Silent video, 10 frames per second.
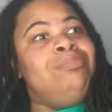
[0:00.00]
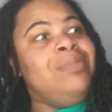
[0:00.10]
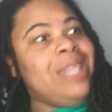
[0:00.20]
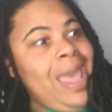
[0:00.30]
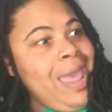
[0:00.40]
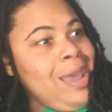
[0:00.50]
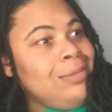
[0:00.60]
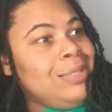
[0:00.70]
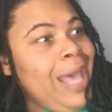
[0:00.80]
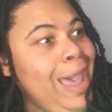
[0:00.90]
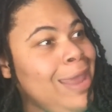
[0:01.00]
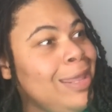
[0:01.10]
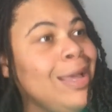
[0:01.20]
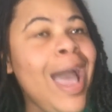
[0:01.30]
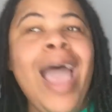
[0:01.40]
Damn,
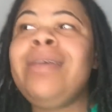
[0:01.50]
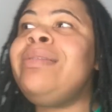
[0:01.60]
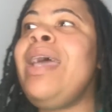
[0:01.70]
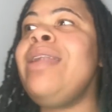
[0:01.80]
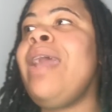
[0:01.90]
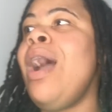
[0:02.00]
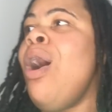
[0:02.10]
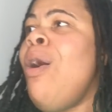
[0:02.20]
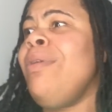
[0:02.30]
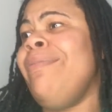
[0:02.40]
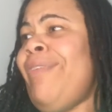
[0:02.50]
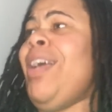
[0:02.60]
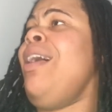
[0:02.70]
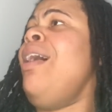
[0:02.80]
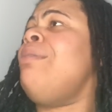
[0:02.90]
Taylor. I said, now, hold the fuck
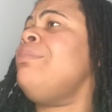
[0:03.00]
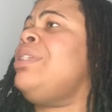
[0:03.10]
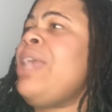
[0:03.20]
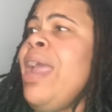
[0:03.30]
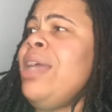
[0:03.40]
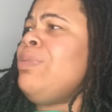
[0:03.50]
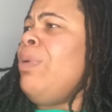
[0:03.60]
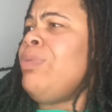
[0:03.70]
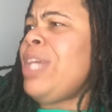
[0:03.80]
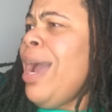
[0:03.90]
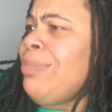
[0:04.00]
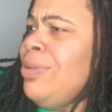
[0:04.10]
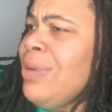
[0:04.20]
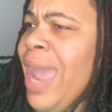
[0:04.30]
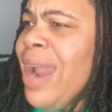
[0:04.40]
up. Chance, what job
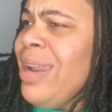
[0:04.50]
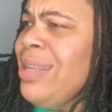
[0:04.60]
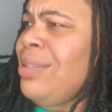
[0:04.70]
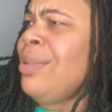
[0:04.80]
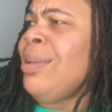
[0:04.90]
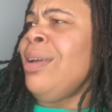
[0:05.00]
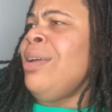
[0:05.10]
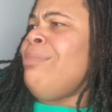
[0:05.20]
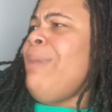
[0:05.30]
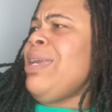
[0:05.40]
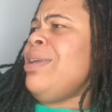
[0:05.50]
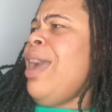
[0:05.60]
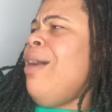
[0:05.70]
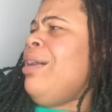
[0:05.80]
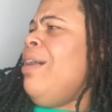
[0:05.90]
you got that's making
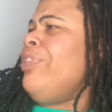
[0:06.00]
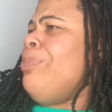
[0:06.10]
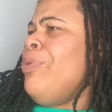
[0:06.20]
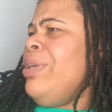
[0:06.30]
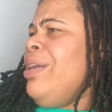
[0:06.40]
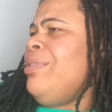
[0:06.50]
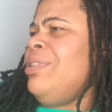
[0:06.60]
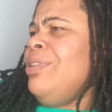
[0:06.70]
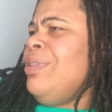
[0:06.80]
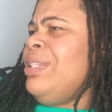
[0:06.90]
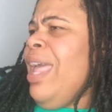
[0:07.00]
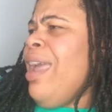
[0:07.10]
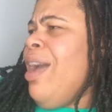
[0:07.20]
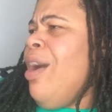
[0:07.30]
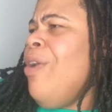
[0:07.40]
y'all comfortable enough for you to stay
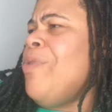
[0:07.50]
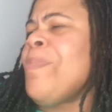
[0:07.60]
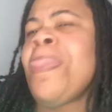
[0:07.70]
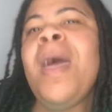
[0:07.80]
at home?